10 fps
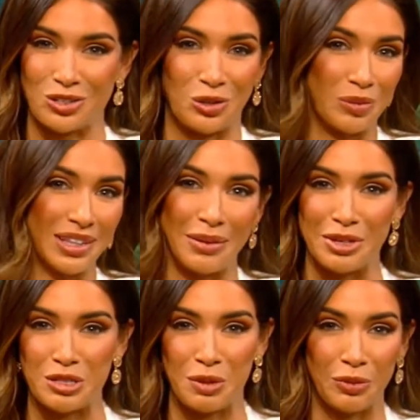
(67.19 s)
So normally that
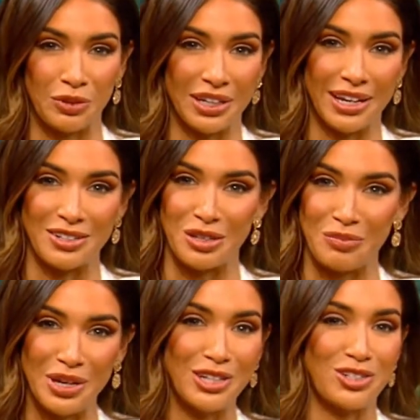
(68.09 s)
means people can head to the
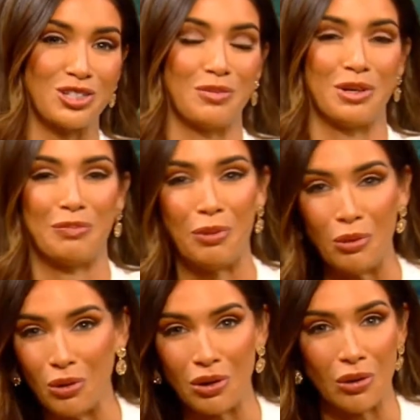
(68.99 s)
beach, dip in a
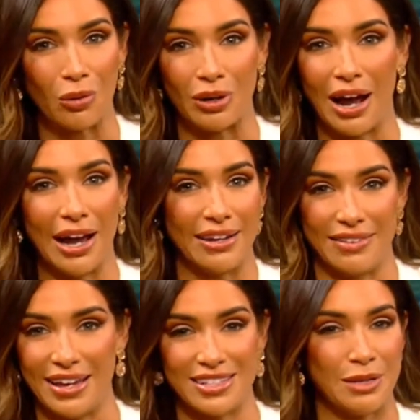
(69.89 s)
pool, or hide in
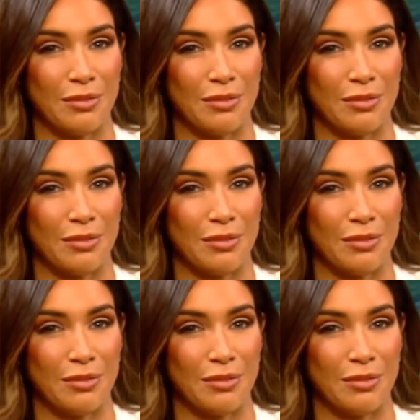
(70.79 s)
the AC.